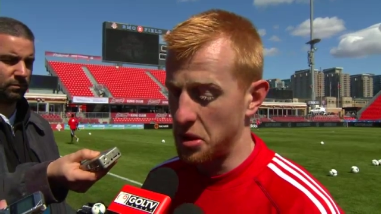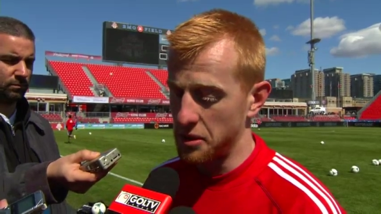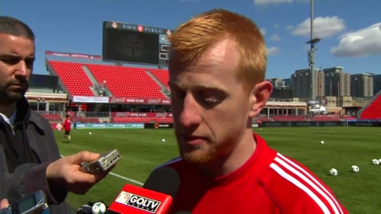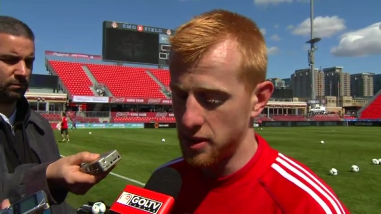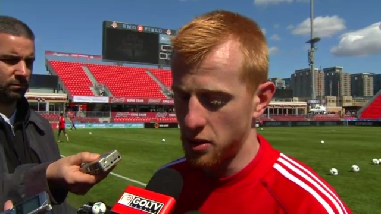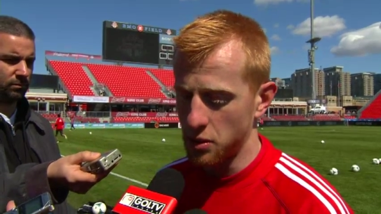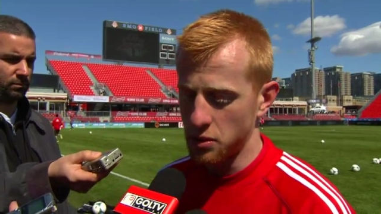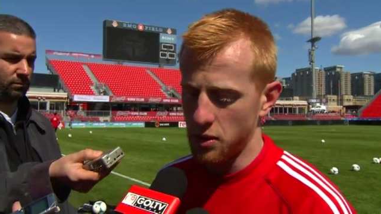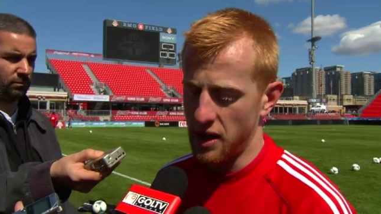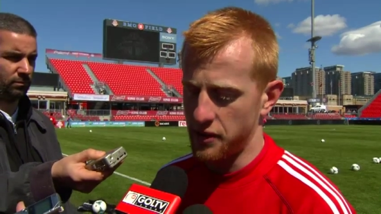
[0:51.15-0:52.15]
Speaker 1: But you know
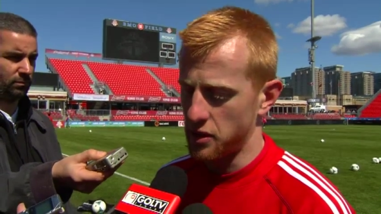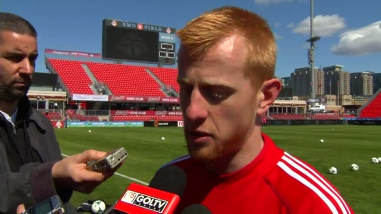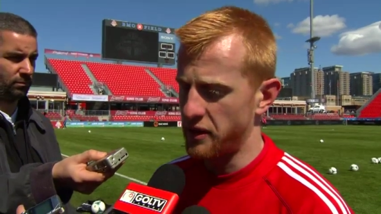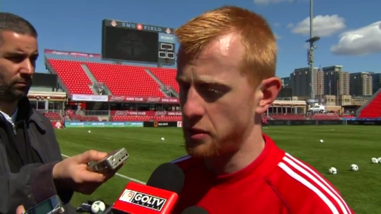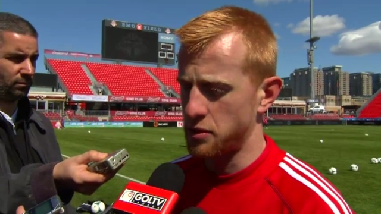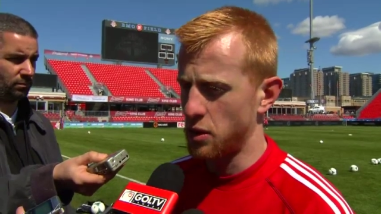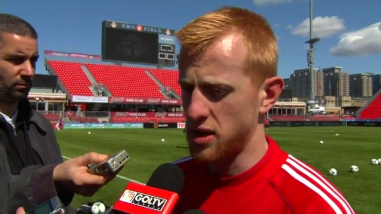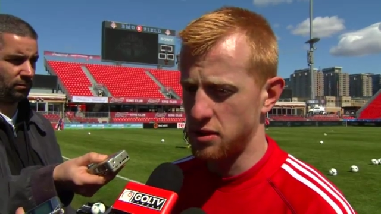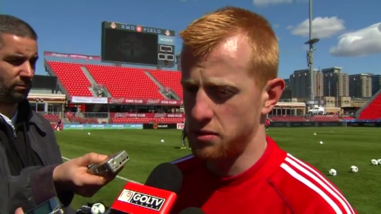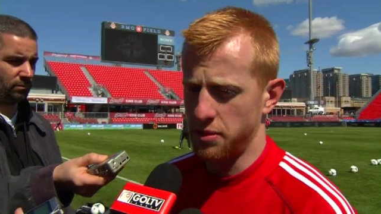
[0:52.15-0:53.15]
whatever whoever what
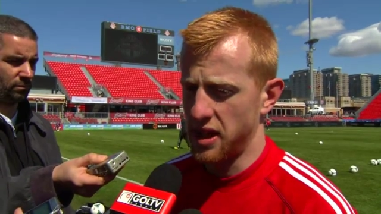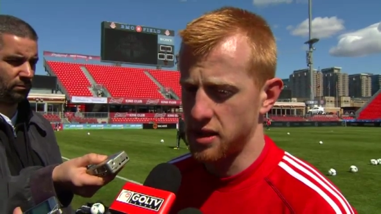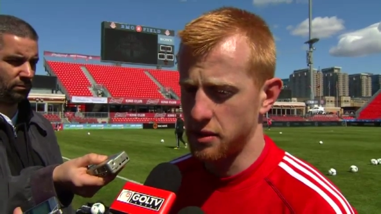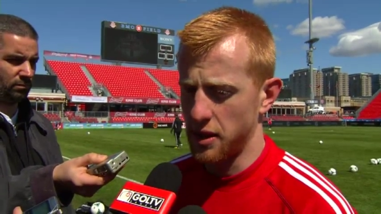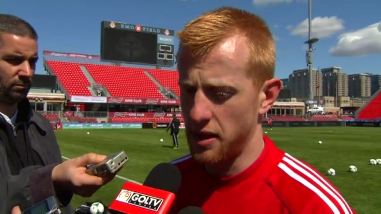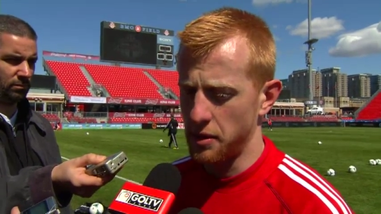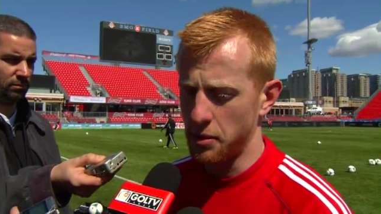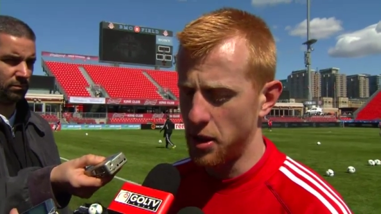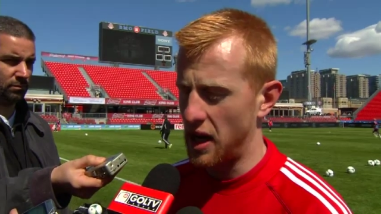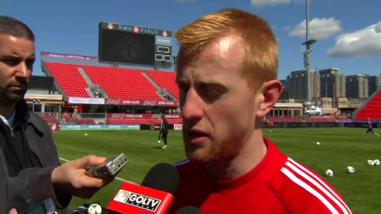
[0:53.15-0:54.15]
players they're there, they'll
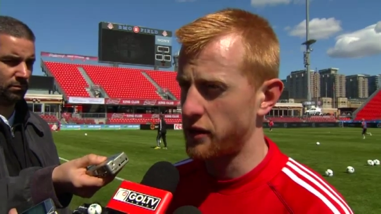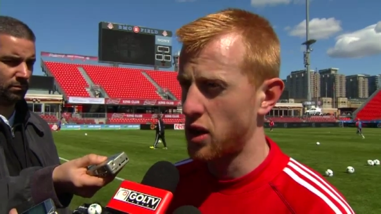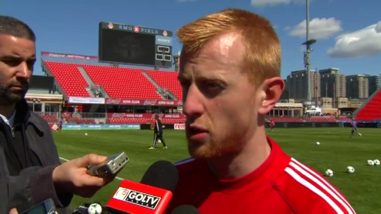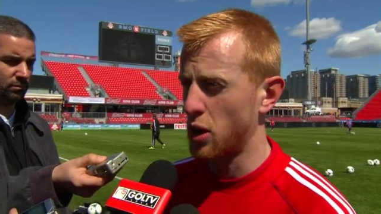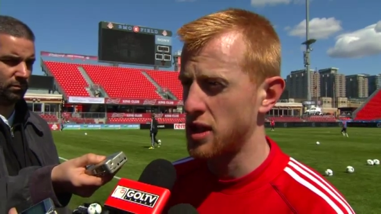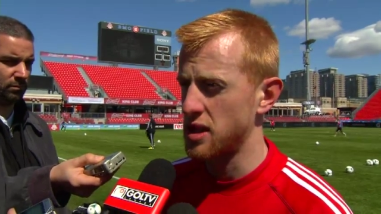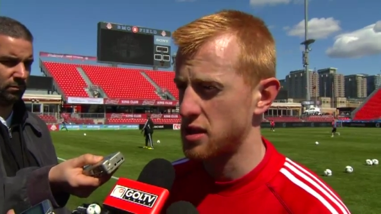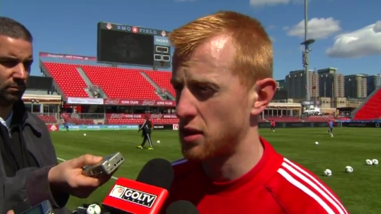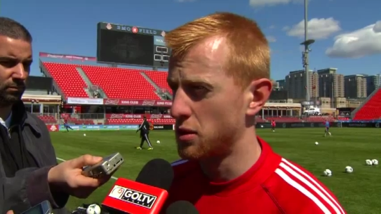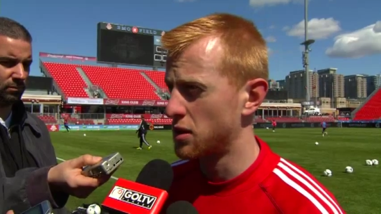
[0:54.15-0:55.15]
put out, they've got quality.
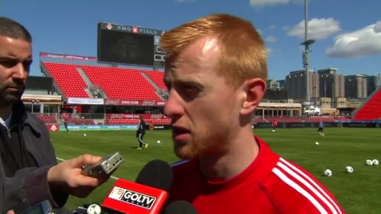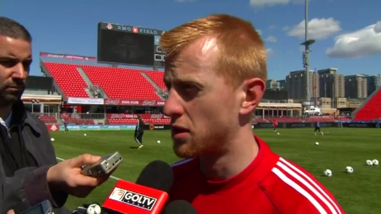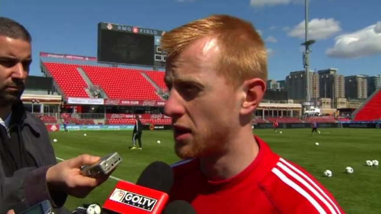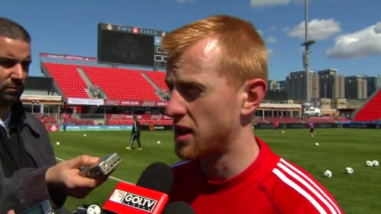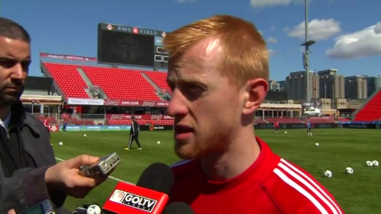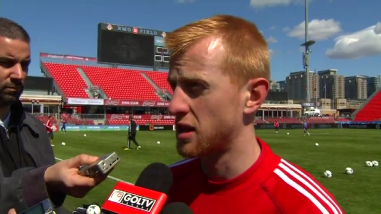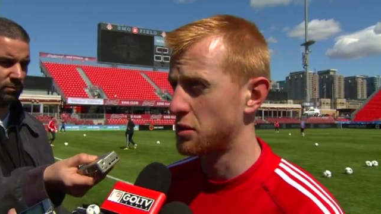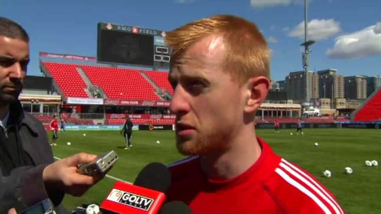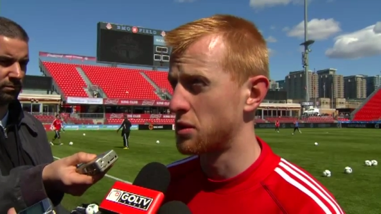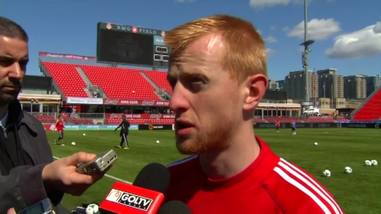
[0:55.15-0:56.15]
So you know, like I said,
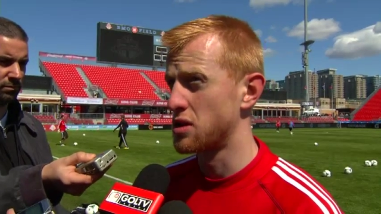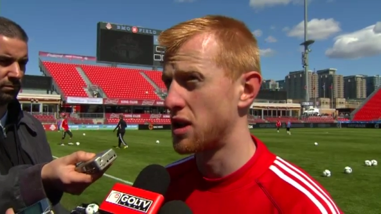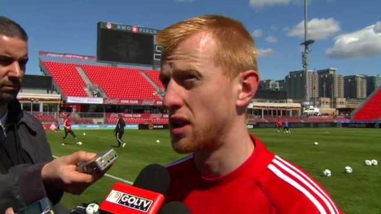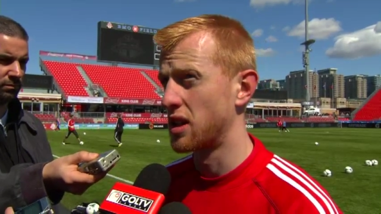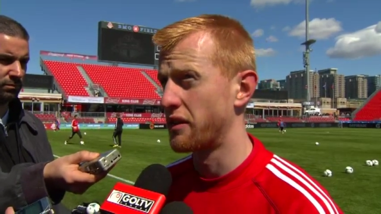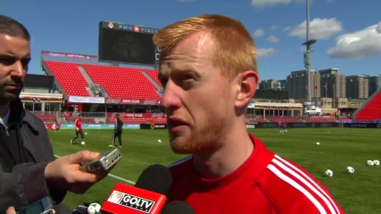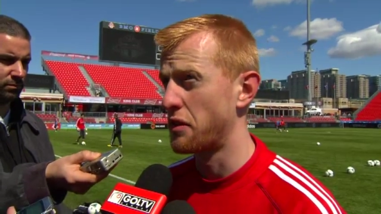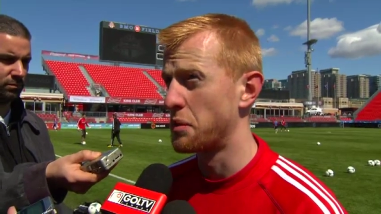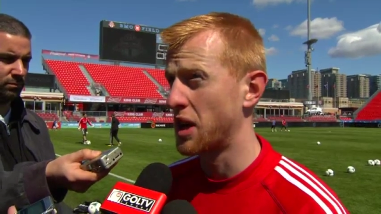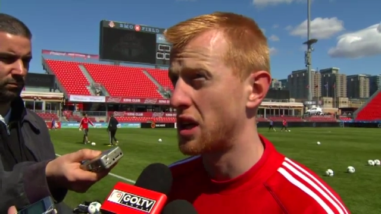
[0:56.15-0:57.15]
we're, we're going to try and give
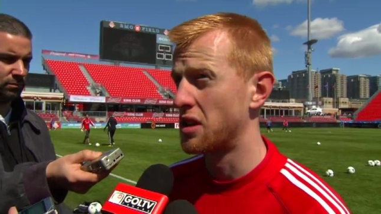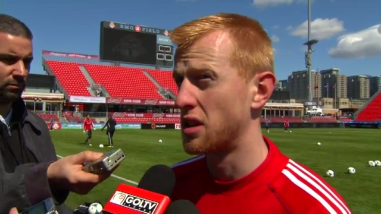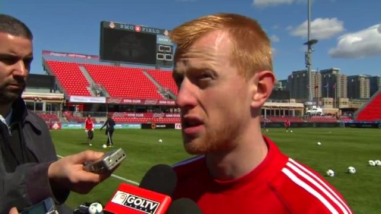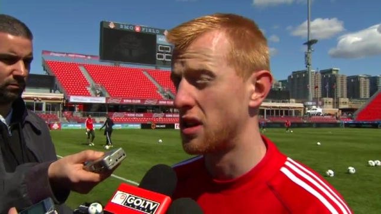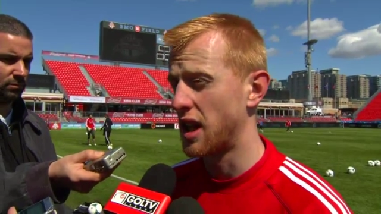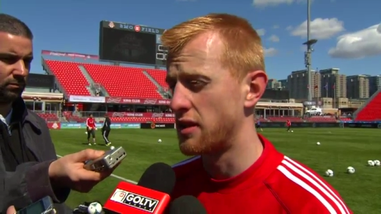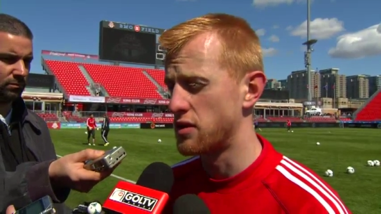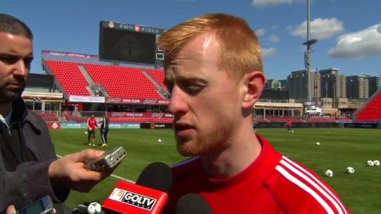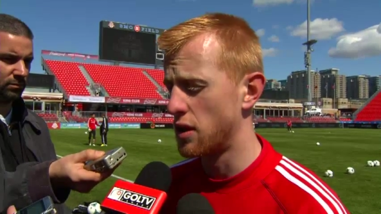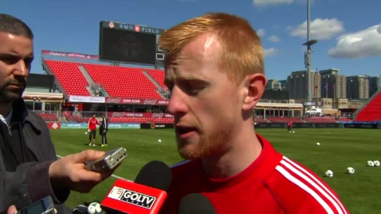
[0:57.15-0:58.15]
everything we can and, and, get the
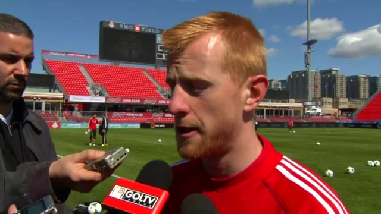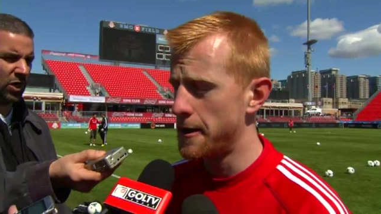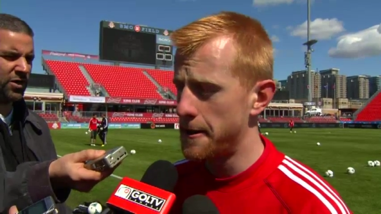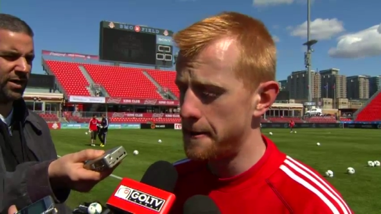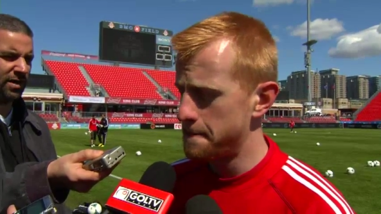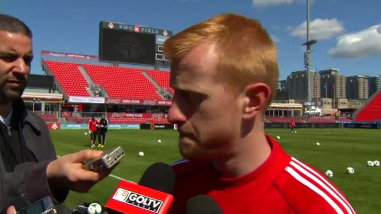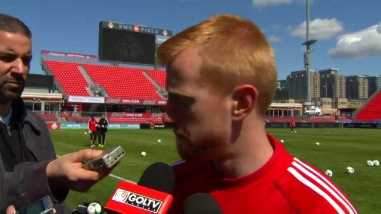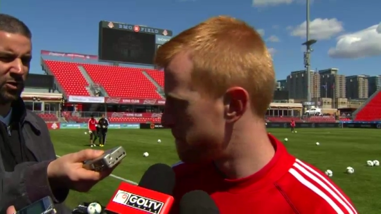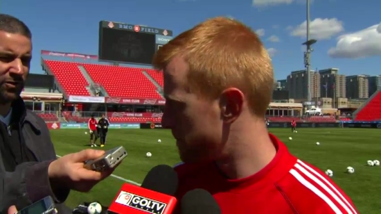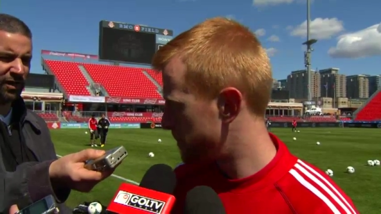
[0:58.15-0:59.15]
result. Are you
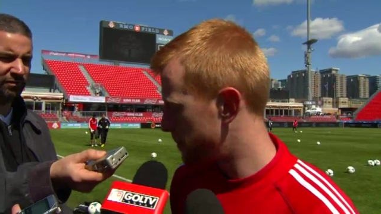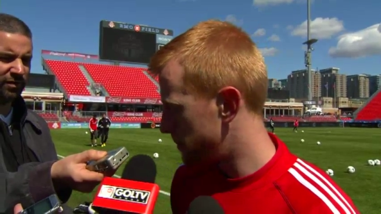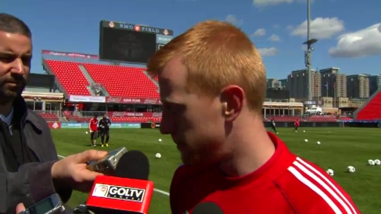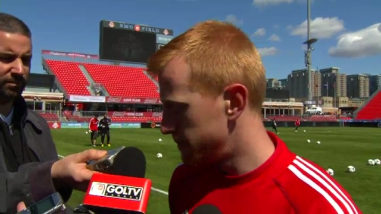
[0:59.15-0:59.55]
comfortable on the left?